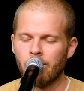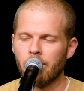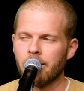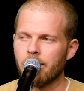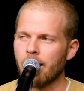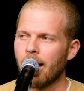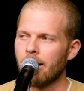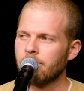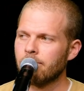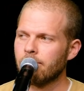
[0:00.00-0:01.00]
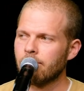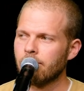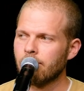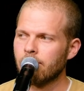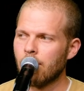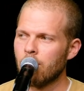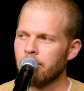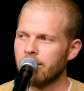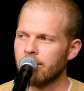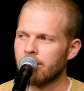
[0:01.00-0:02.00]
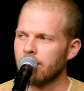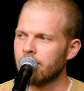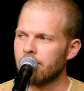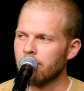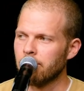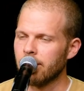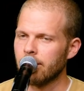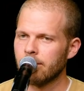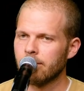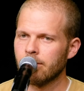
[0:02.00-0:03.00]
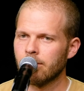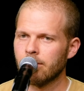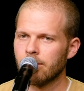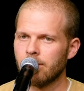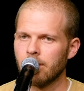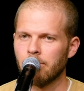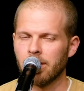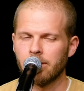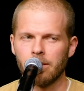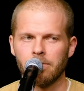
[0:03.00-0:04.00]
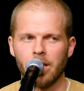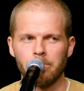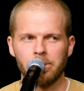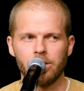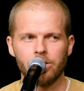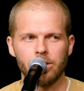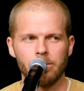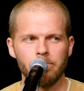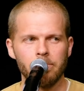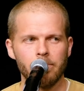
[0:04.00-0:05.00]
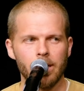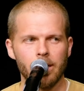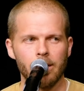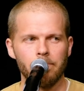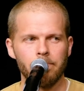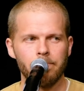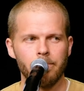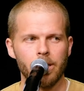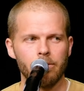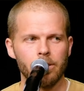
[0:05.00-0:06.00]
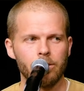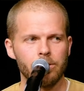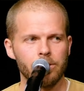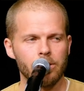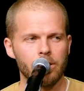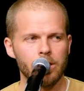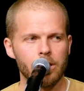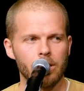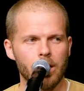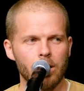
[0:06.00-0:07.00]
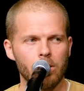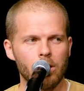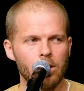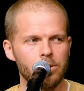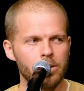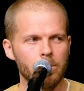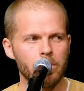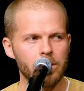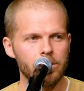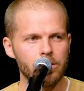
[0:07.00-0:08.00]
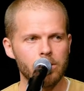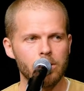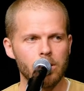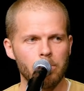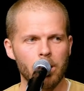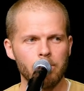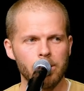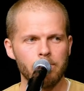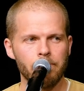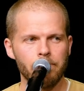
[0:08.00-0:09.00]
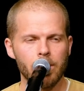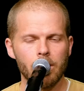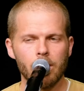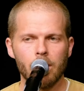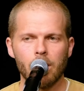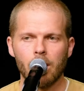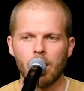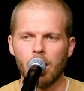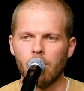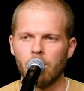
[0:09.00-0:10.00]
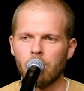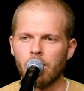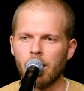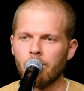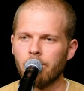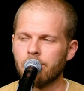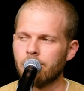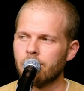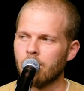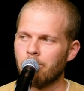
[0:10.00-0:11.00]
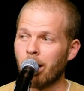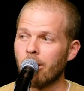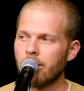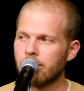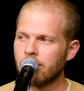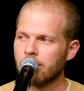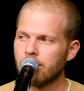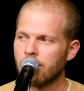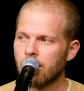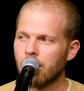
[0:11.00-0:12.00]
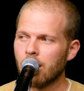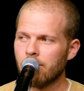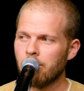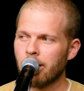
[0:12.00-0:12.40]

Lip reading: what that moment did to me, seeing myself in that position, made it really crystal clear how close I was to the problem, how I was a part of the